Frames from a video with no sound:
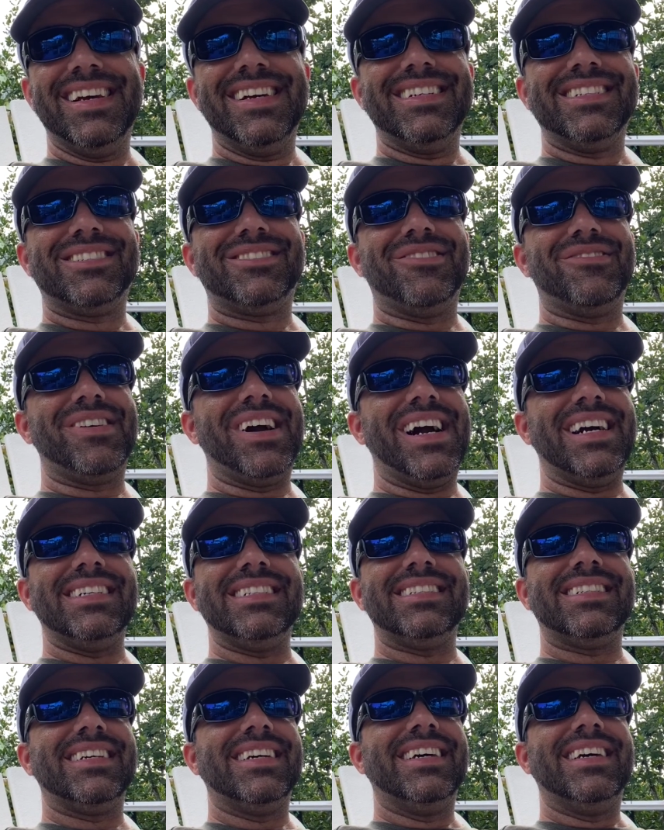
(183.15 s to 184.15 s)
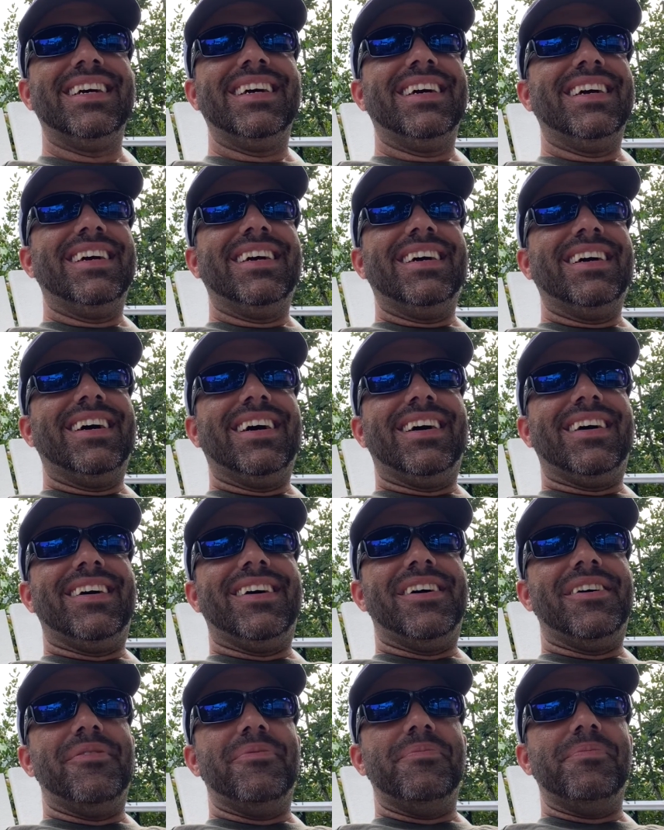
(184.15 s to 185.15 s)
So, guys,
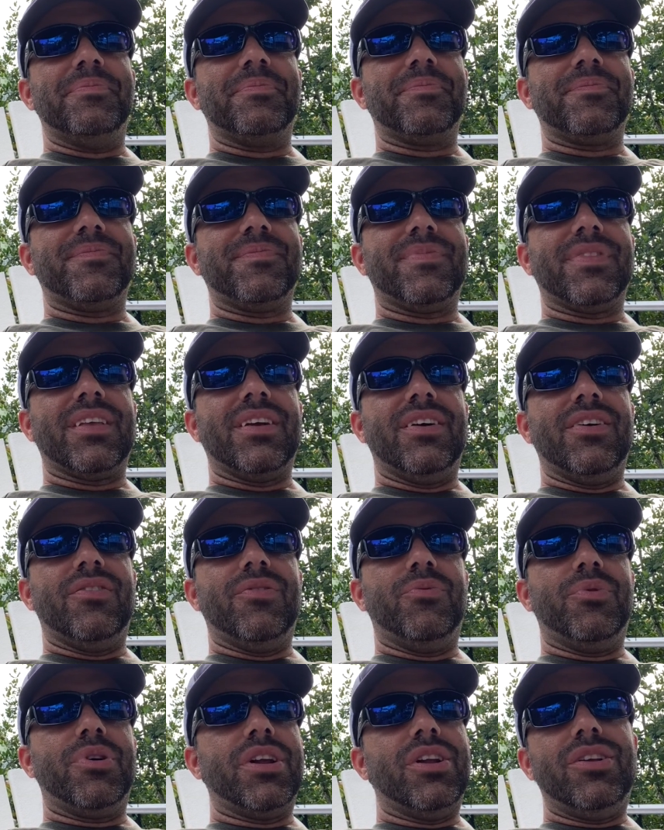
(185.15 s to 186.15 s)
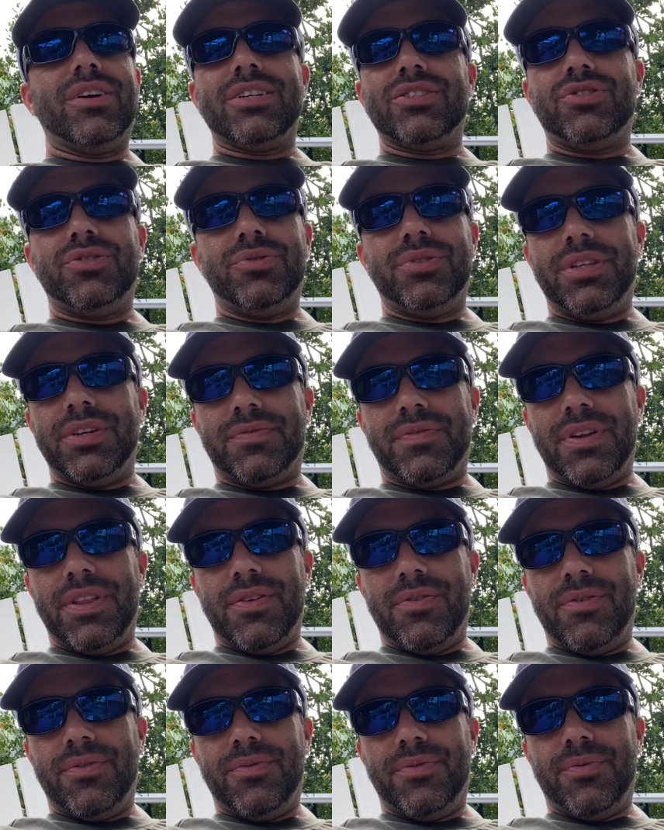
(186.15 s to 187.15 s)
we're going to look at two
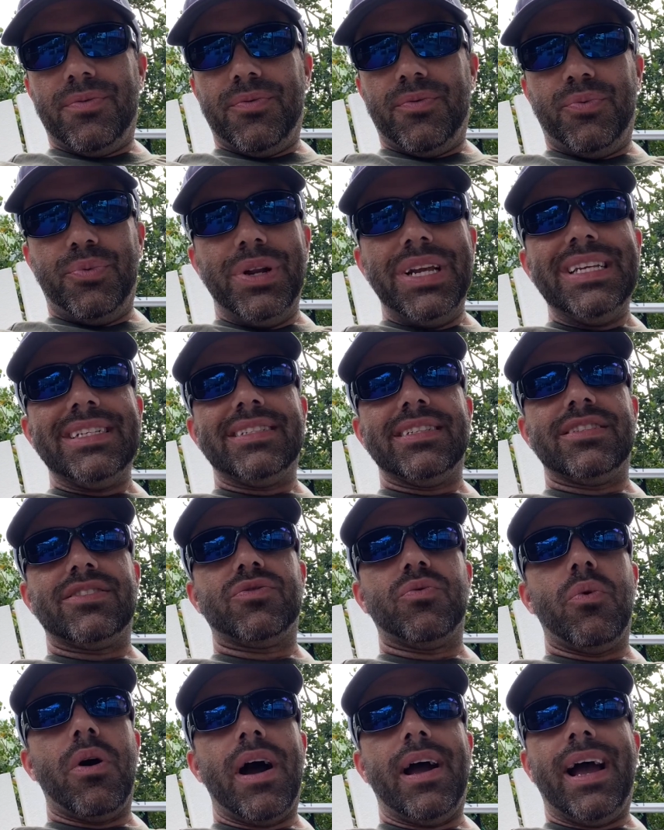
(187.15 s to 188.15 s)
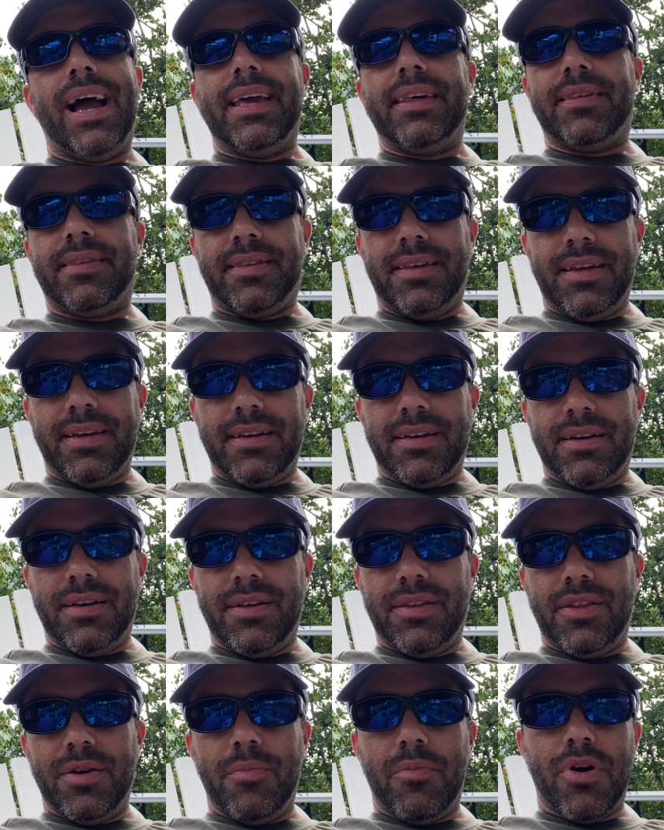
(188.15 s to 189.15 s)
different reasons why I think
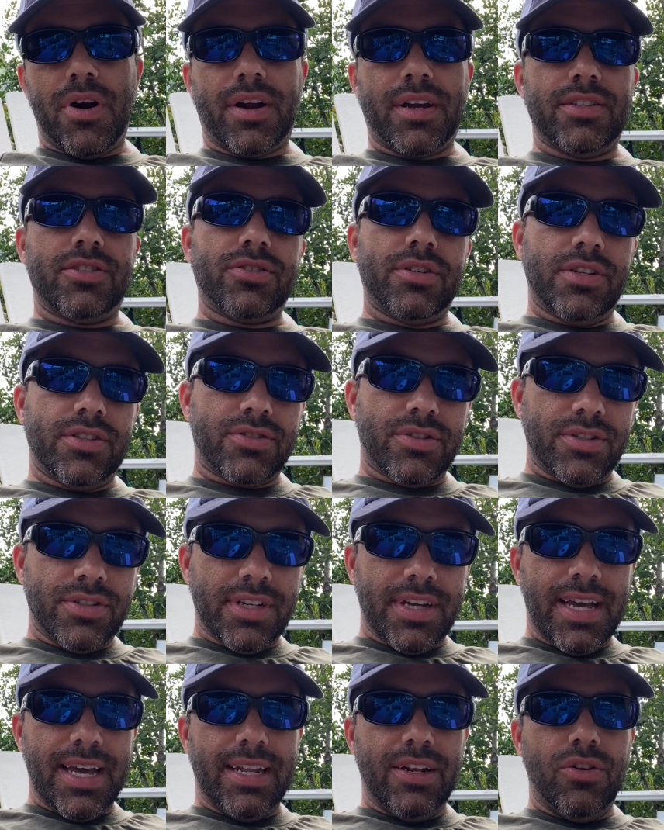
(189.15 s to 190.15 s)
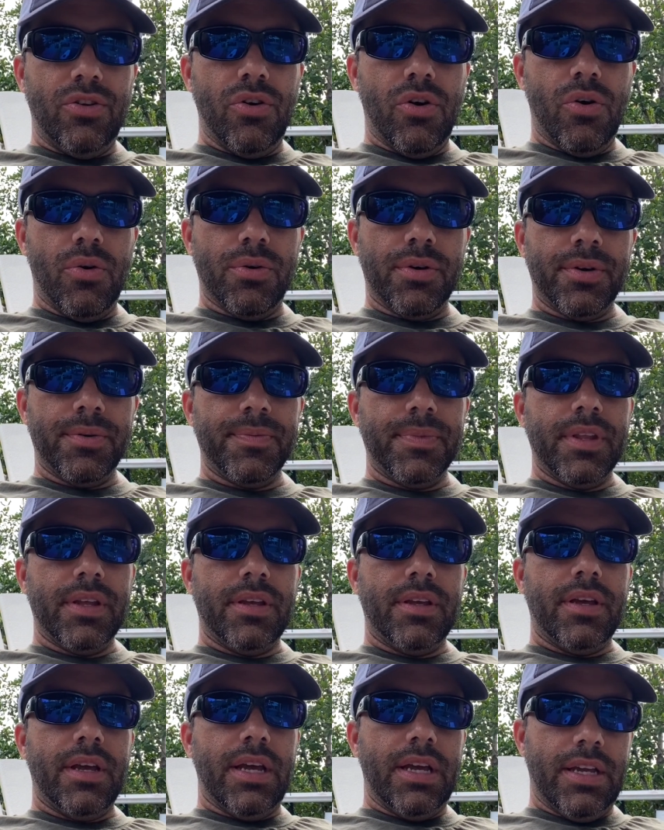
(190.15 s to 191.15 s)
the market's going to start to head lower
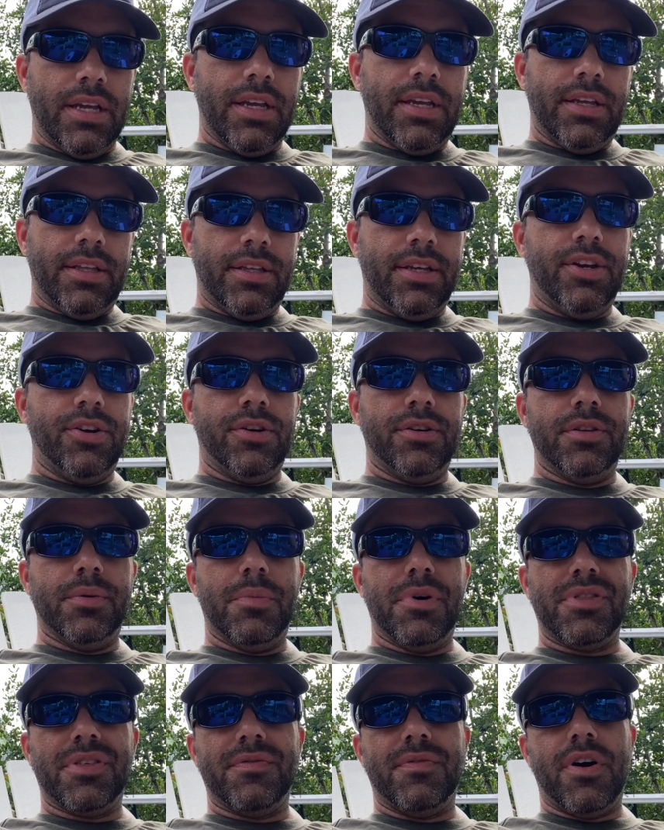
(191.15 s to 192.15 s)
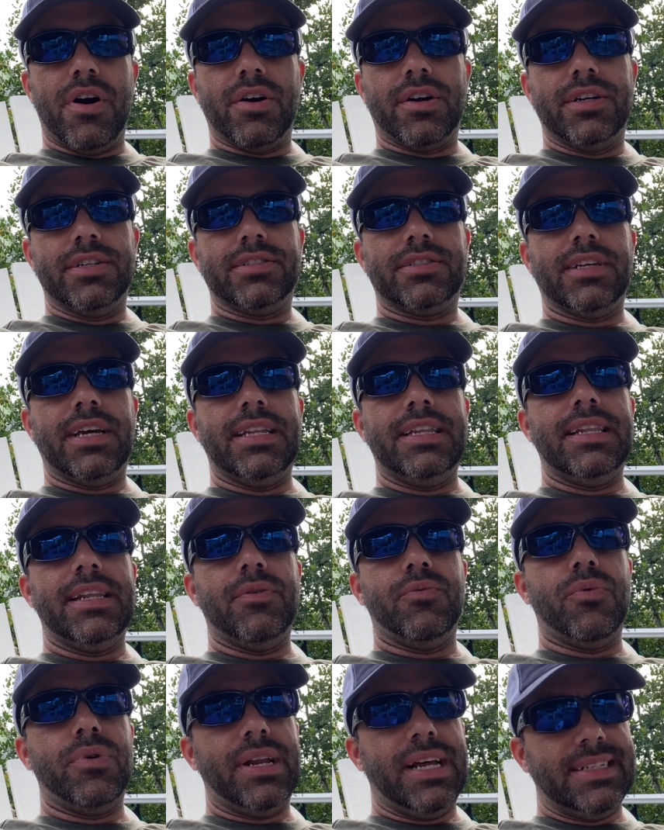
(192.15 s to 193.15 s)
here in the month of August.
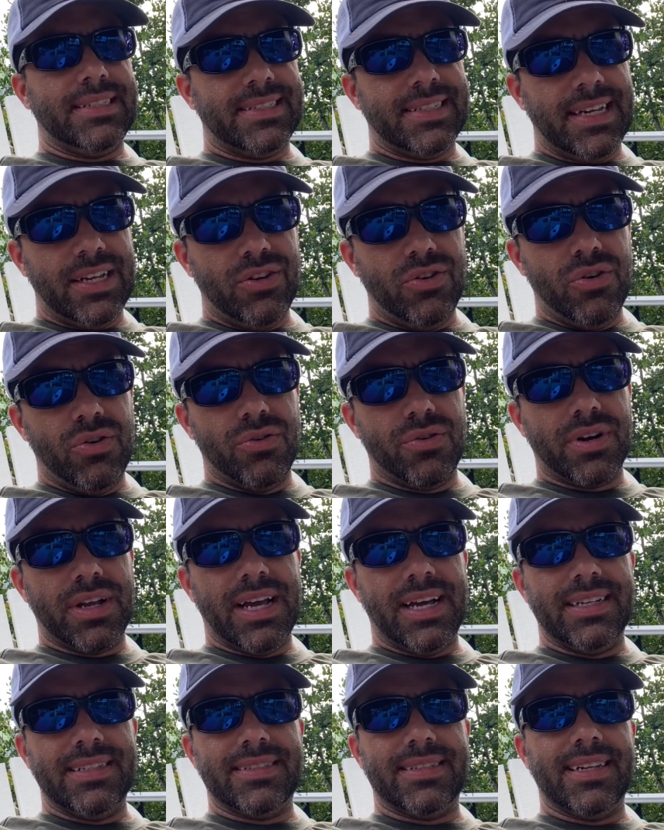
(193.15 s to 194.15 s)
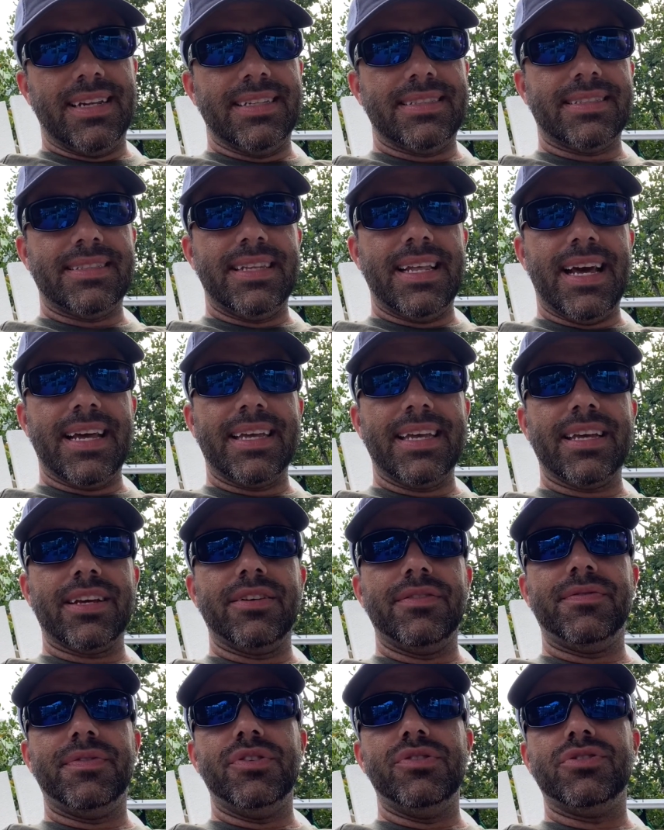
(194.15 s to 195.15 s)
And when I say lower, guys, let's not get
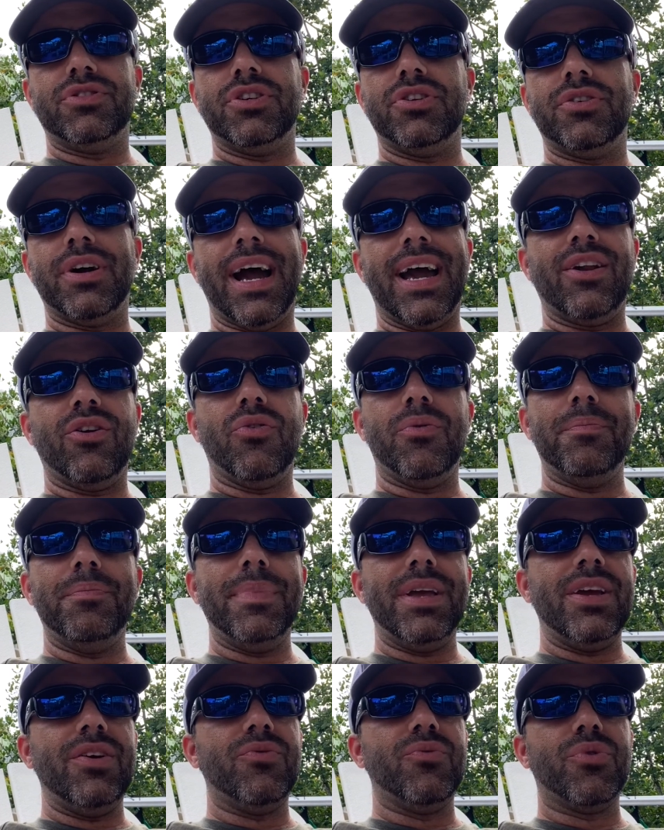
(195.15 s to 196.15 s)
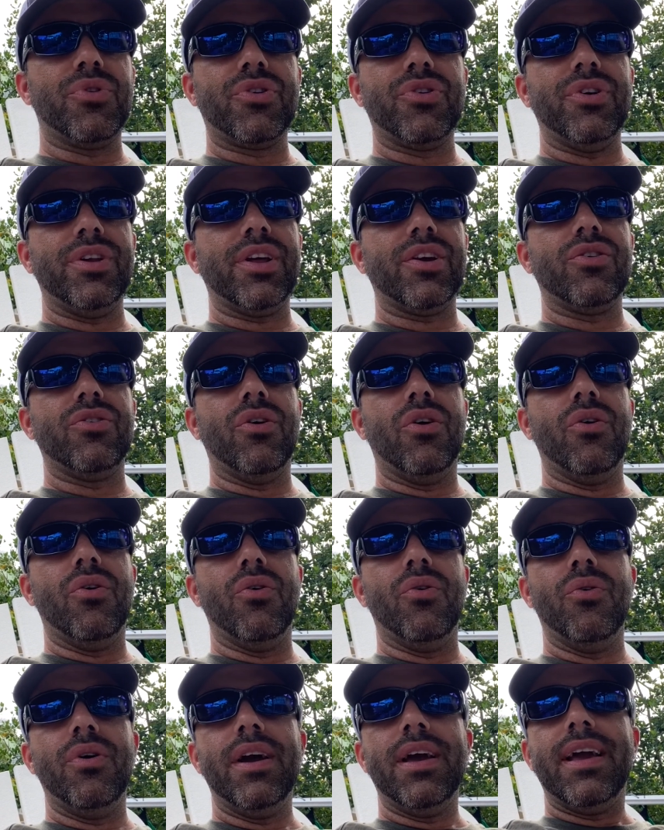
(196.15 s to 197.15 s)
confused here. I don't mean we're going to
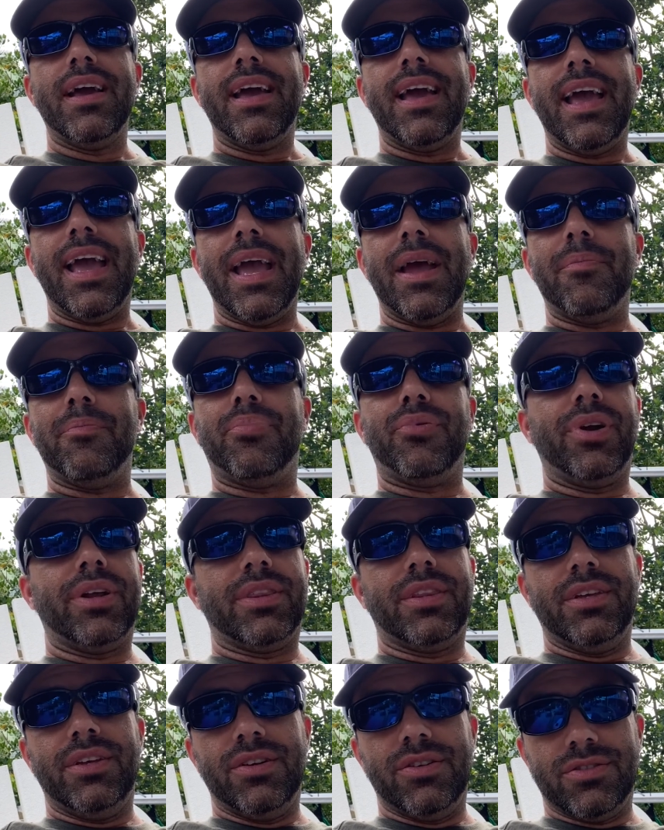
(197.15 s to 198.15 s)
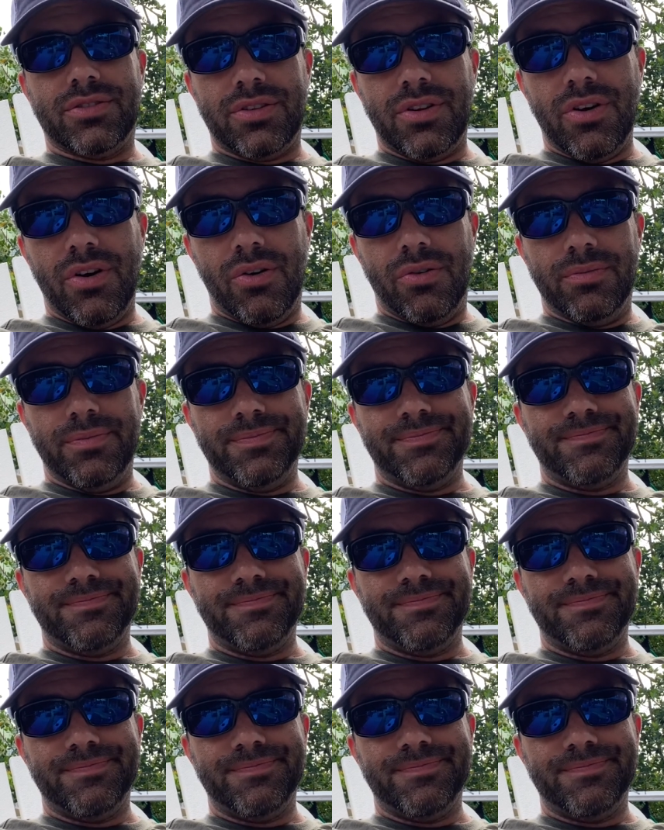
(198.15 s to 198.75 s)
go and break the year's low.